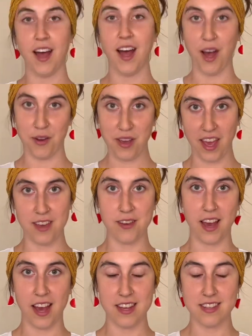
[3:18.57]
Okay, you
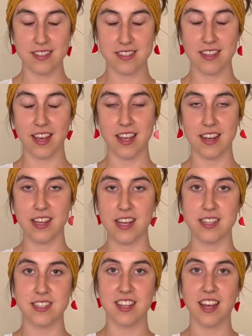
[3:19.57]
guys, it
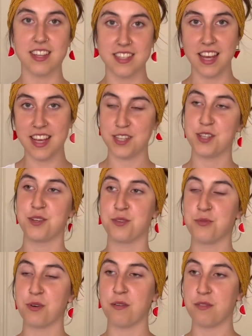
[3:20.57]
is day
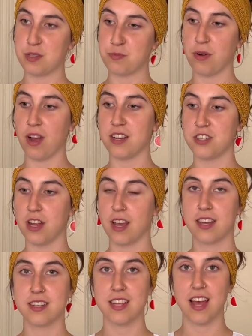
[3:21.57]
2 of this
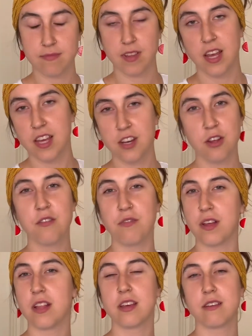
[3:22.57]
project. You know the
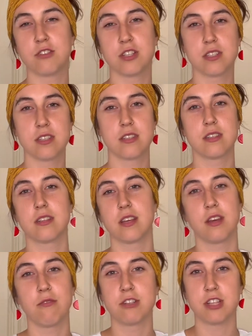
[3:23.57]
feeling of just
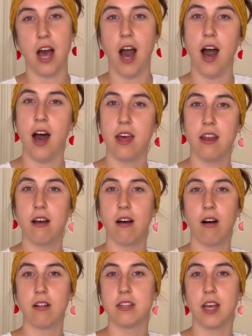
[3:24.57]
like you're just hot
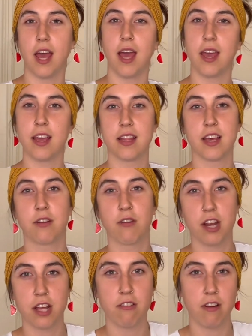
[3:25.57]
all day and like
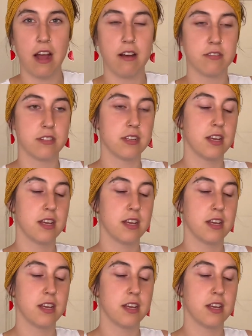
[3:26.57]
running around